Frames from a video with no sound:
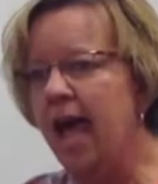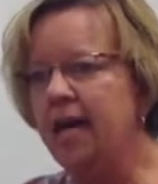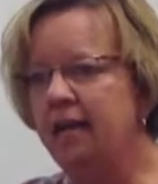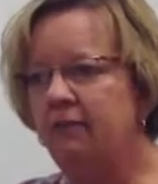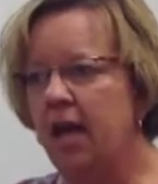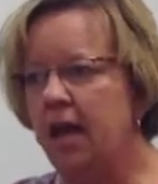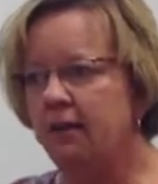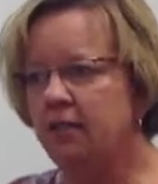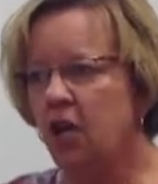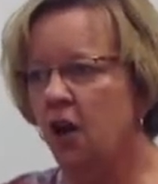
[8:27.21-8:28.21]
added that
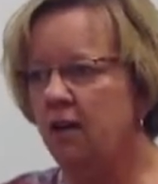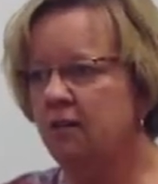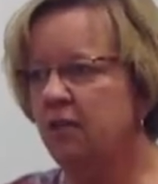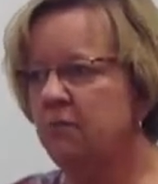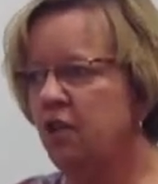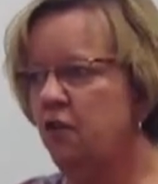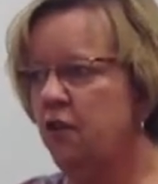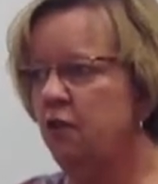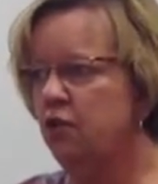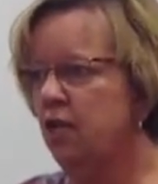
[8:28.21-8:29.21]
has caused some
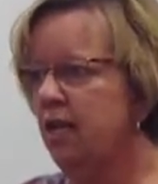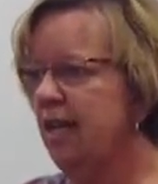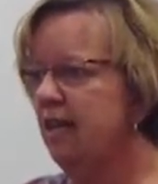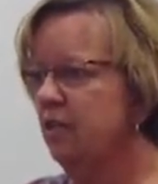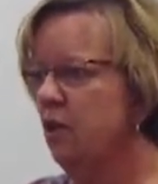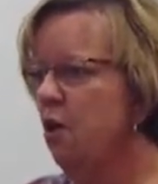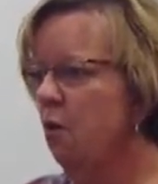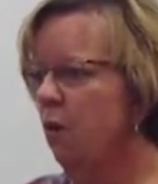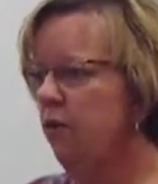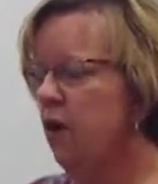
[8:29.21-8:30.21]
confusion is
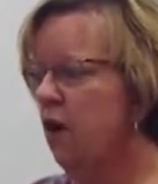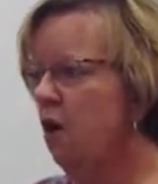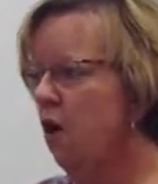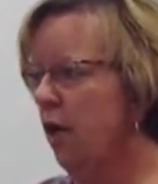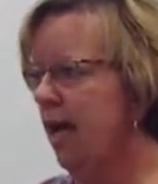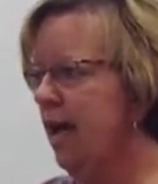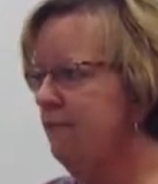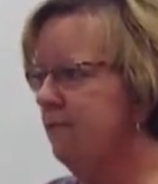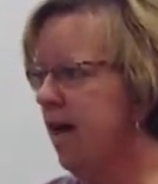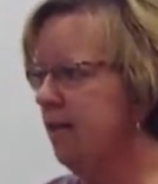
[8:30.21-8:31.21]
what they're calling a
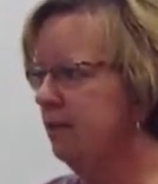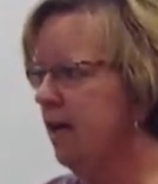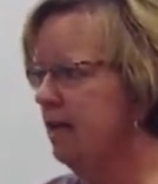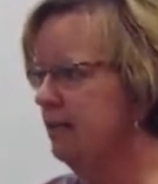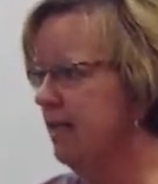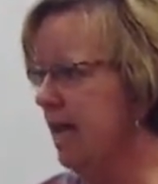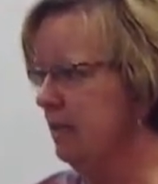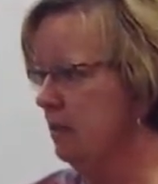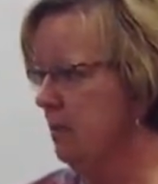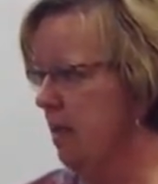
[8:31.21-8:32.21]
final
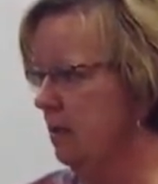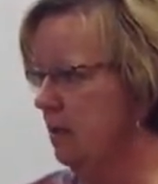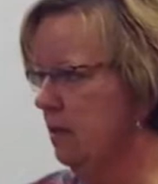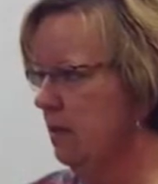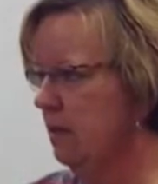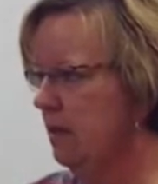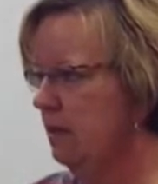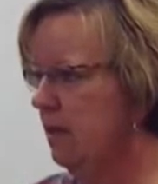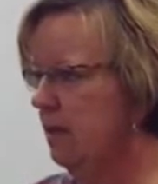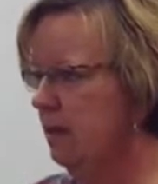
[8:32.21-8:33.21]
assessment.
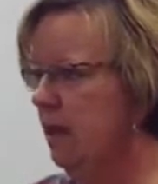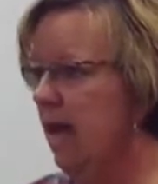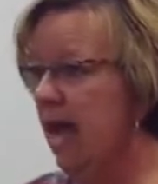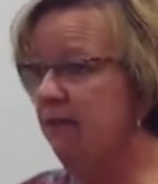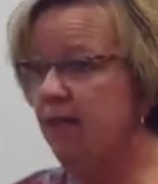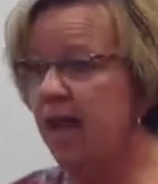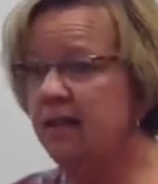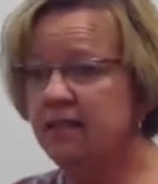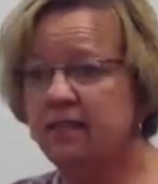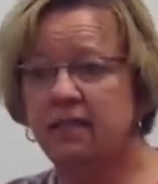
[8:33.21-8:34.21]
And
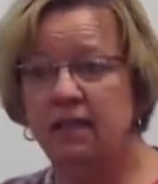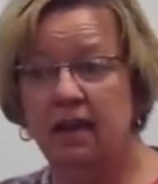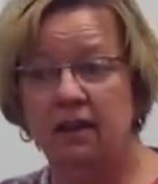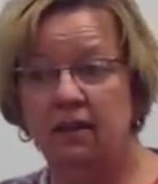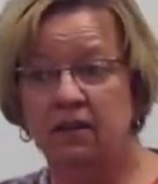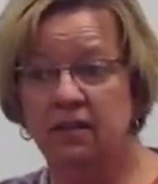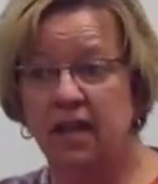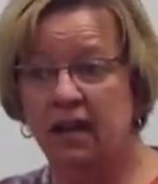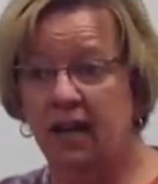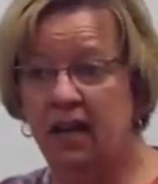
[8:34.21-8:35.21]
there's
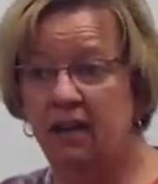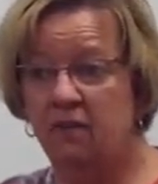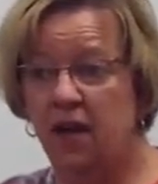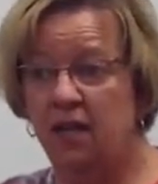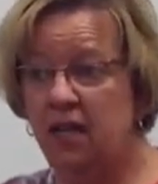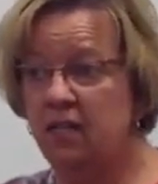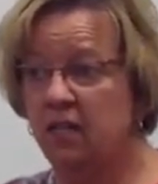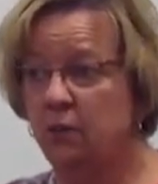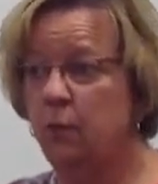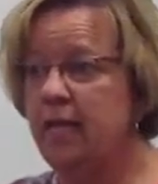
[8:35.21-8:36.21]
not a give on
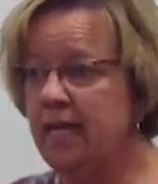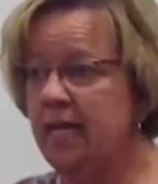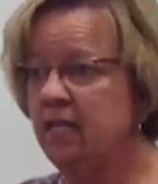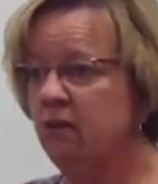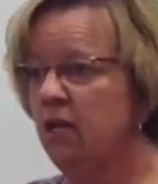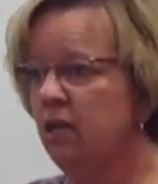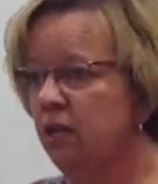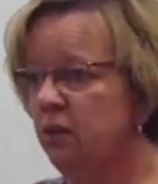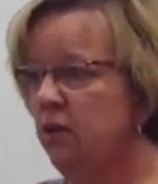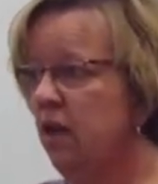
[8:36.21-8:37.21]
either. We need to
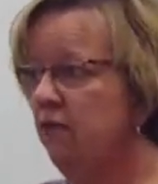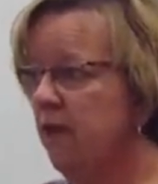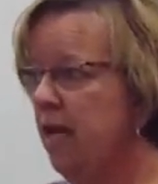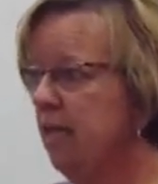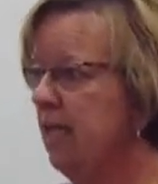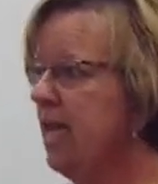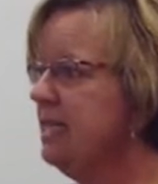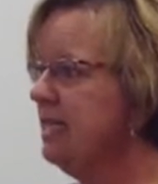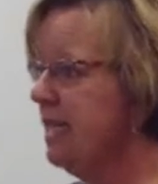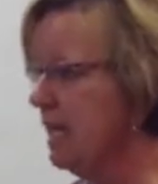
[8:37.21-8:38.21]
include a final
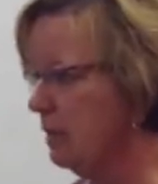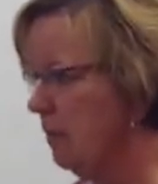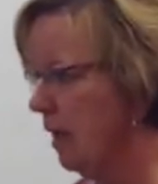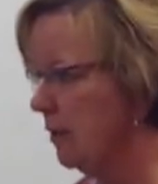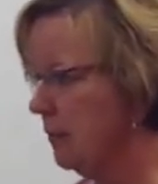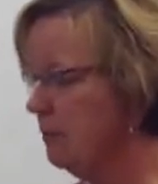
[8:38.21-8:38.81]
assessment.